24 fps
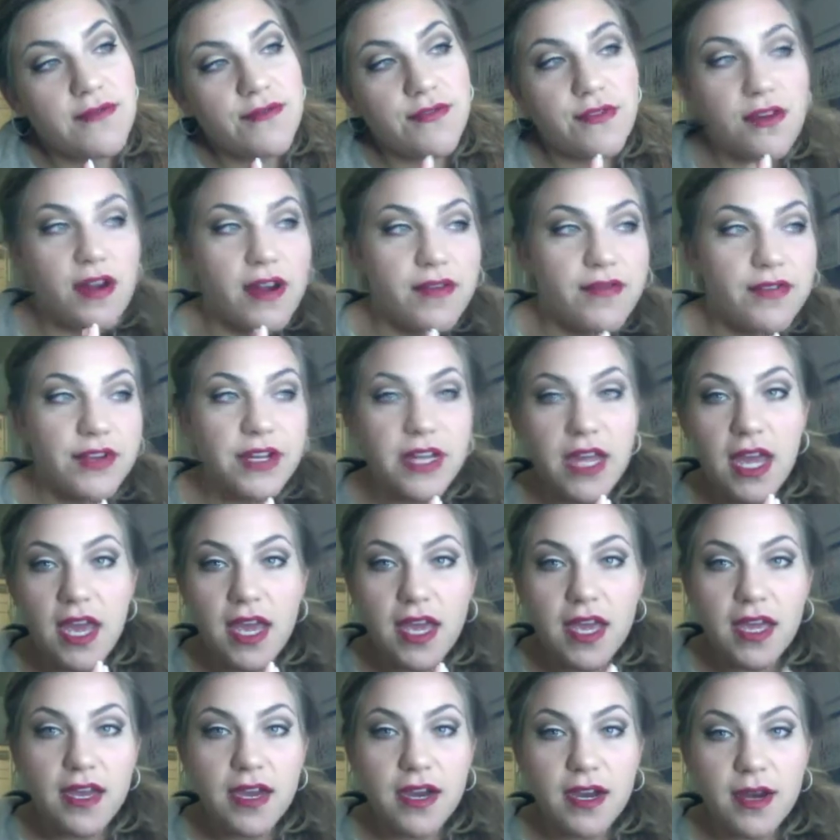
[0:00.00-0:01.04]
for every
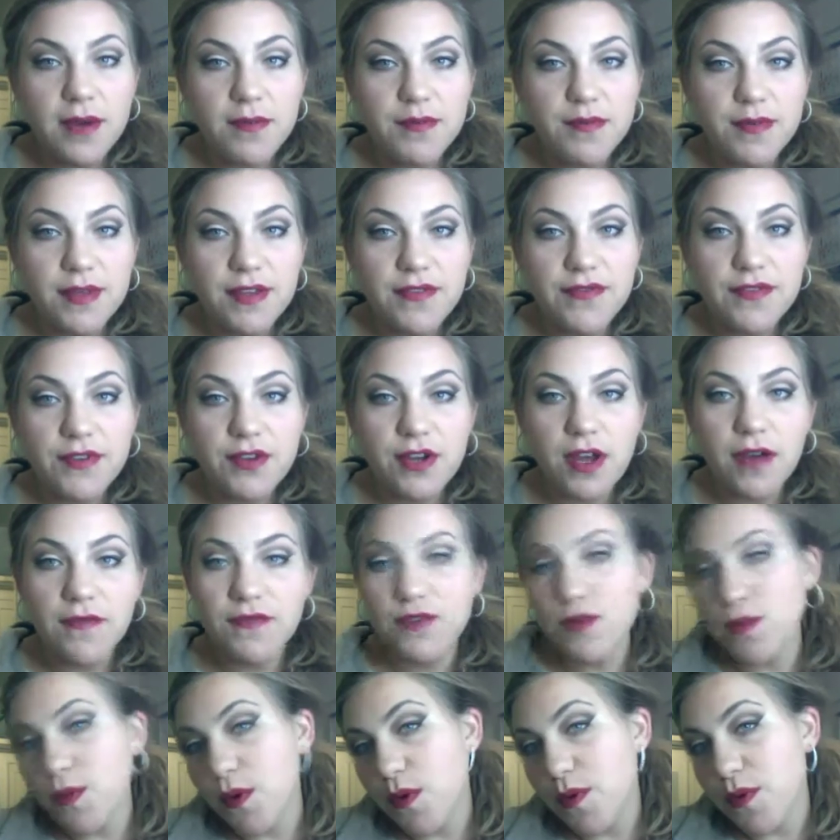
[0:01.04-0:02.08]
day, if you're
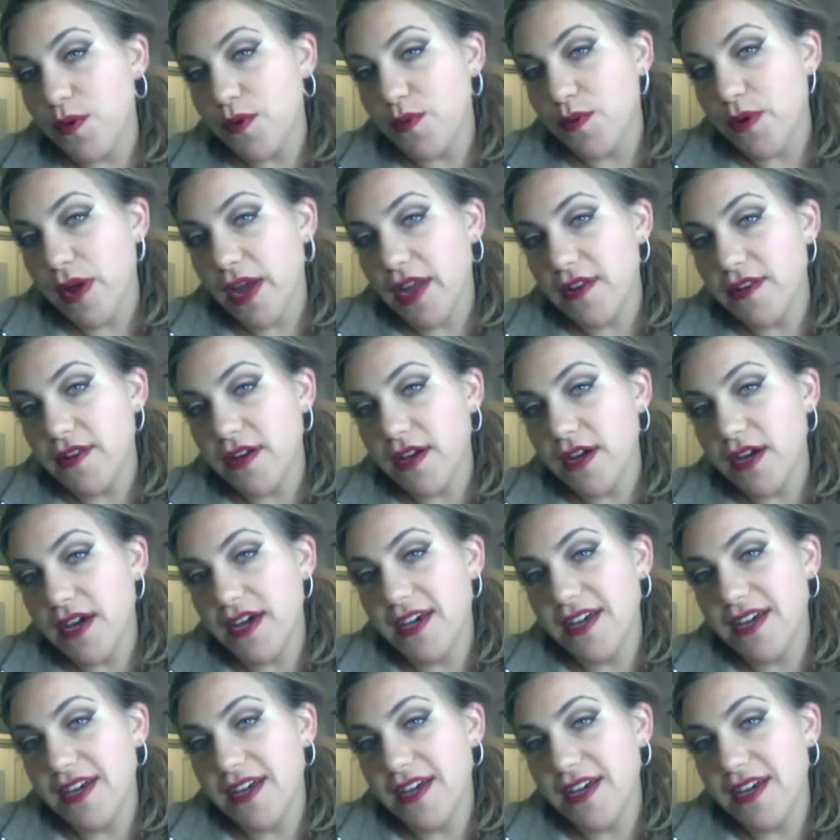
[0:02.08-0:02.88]
comfortable with red.